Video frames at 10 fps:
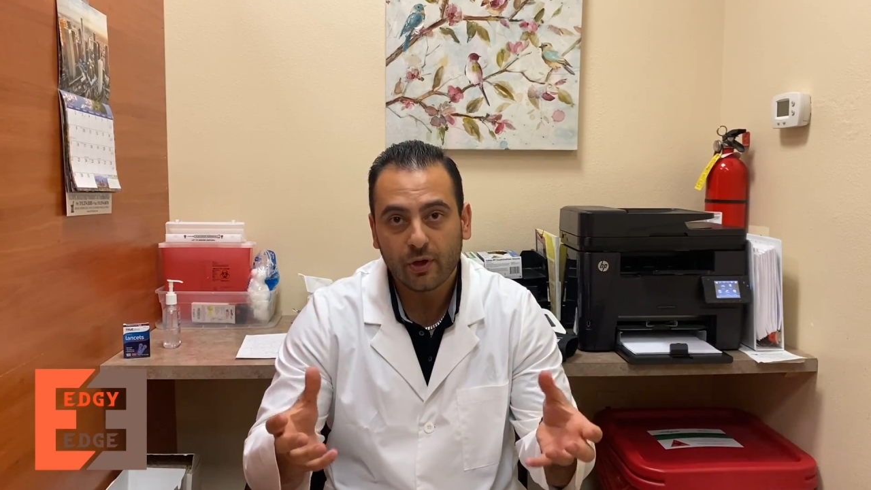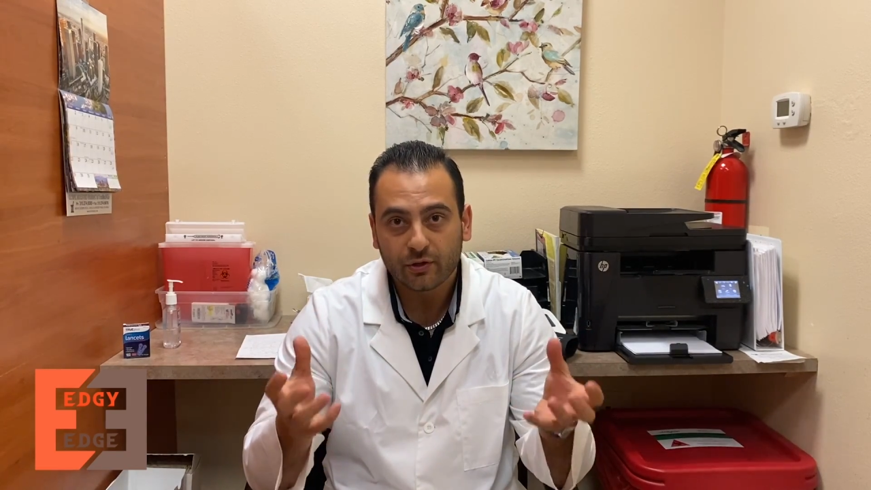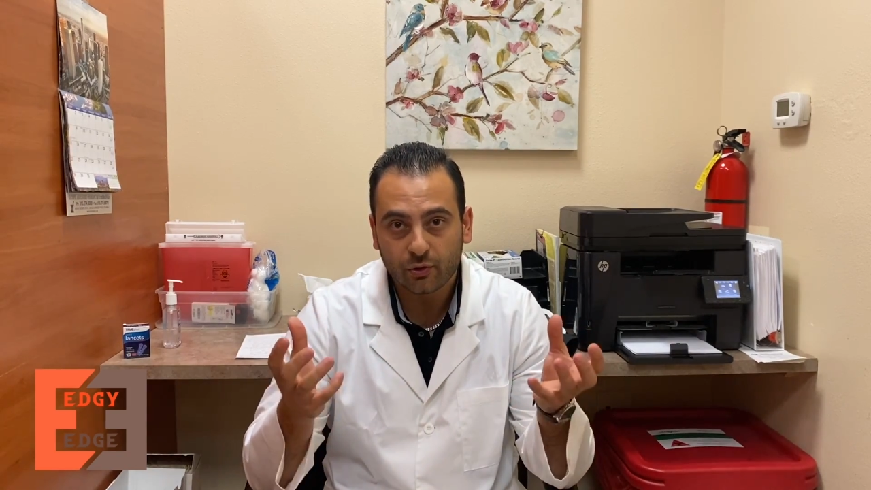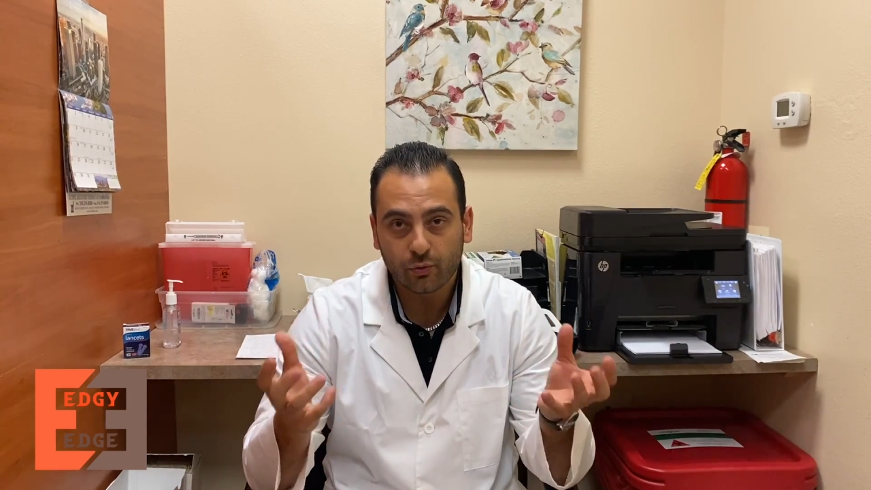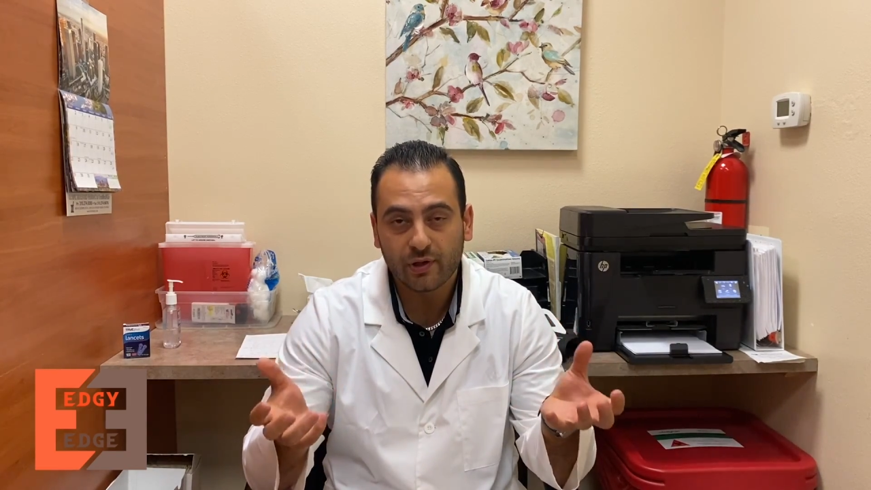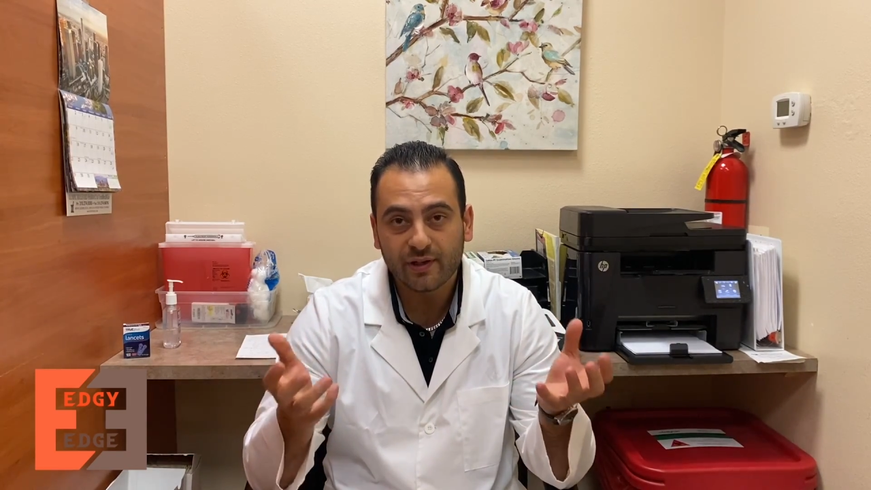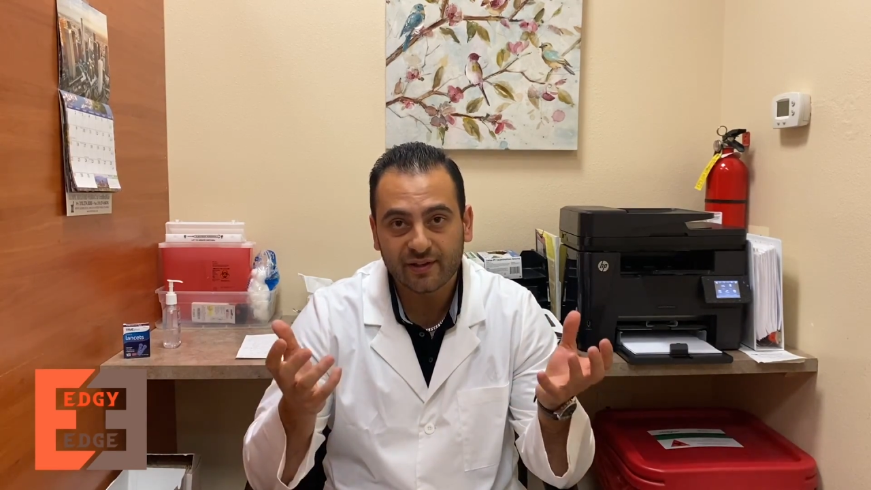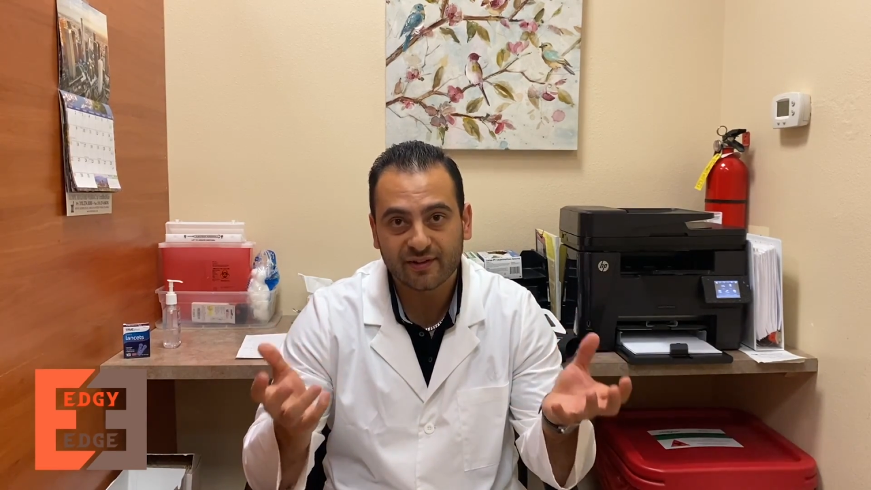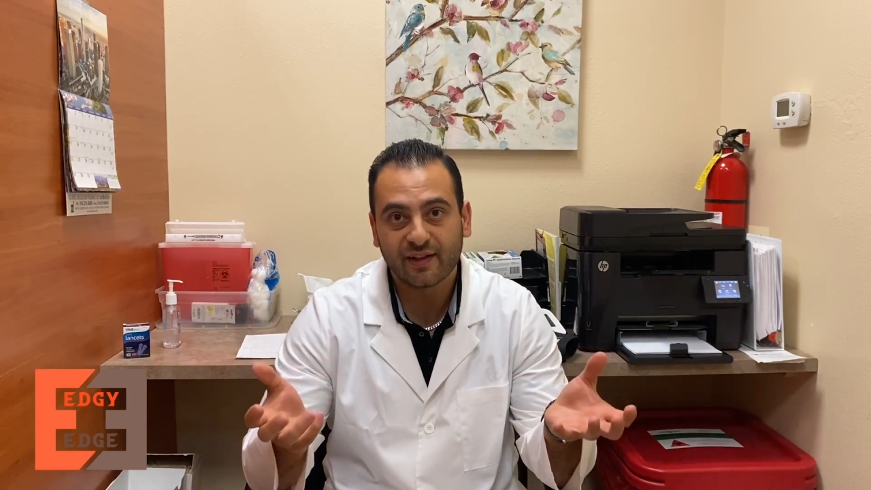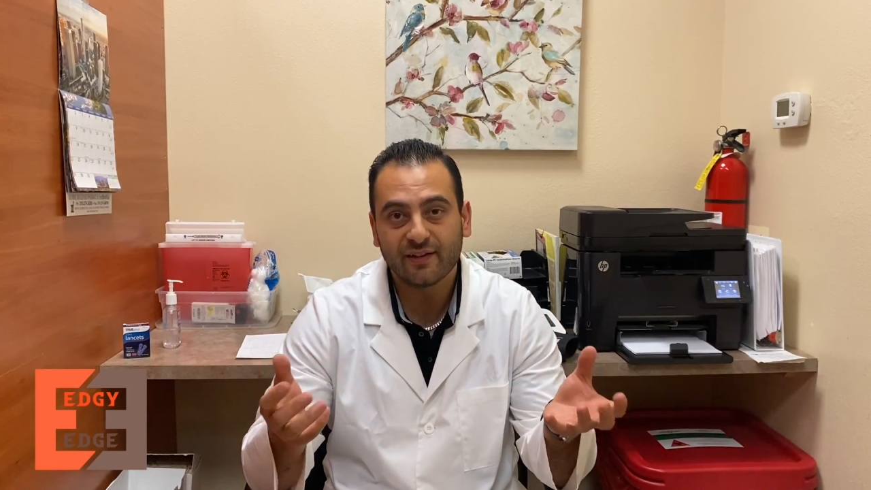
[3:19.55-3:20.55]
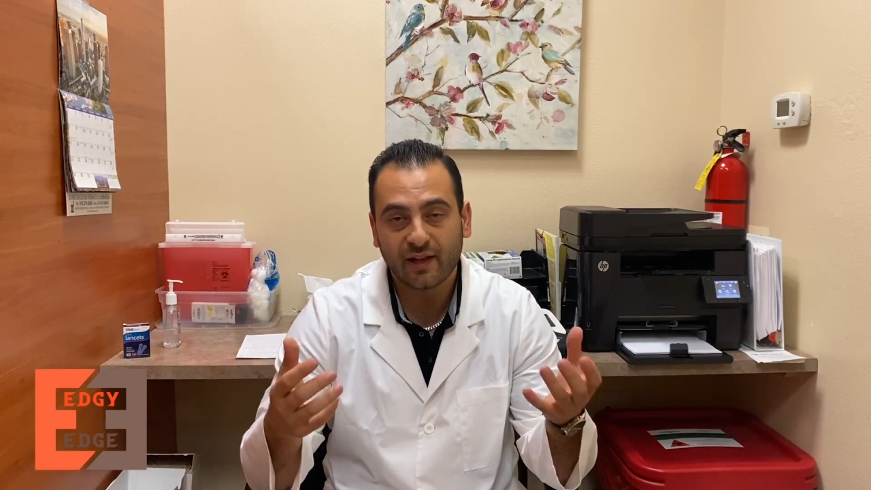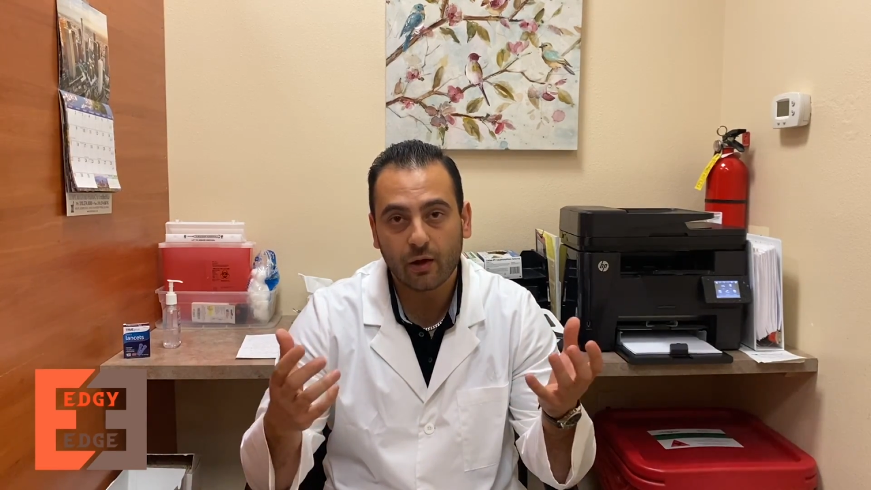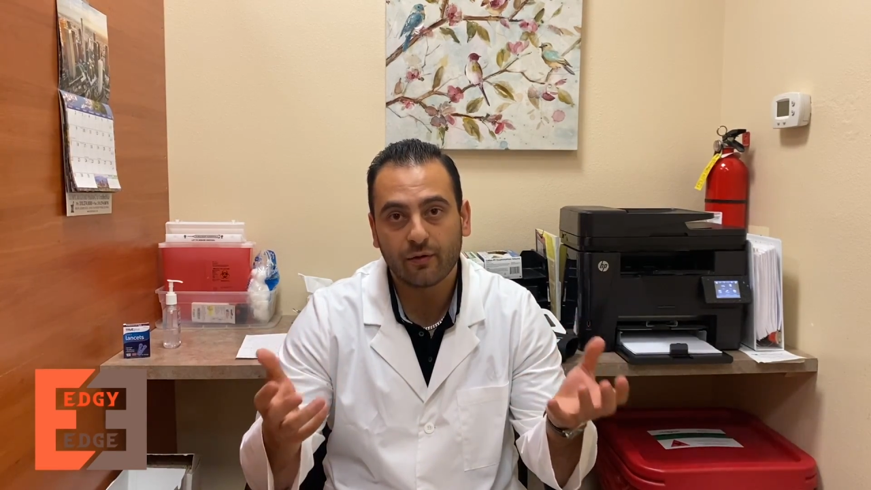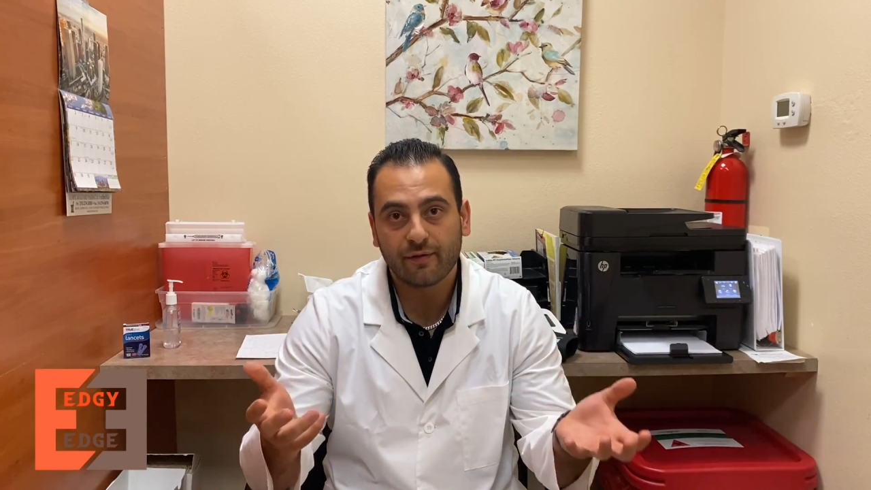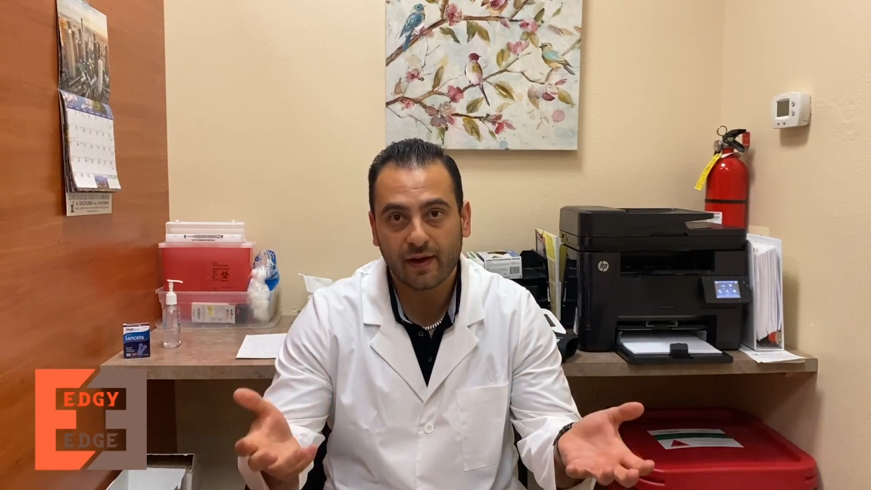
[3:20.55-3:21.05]
to really assess how
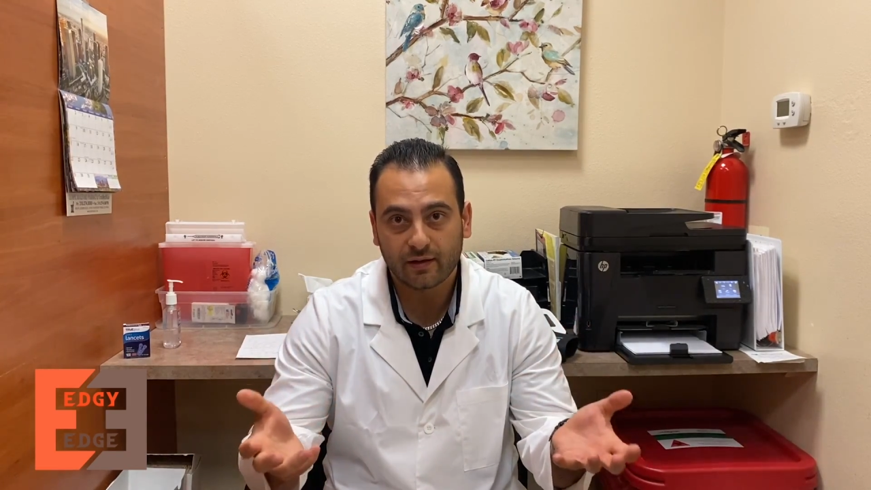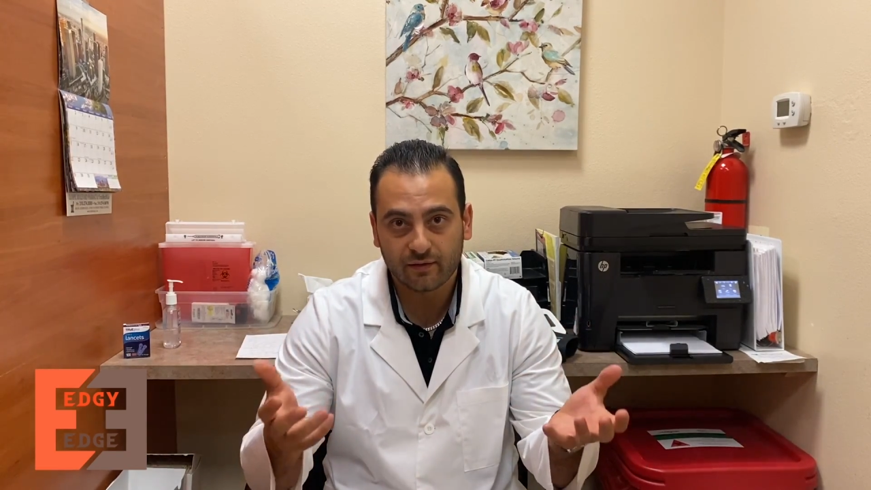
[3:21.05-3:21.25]
effective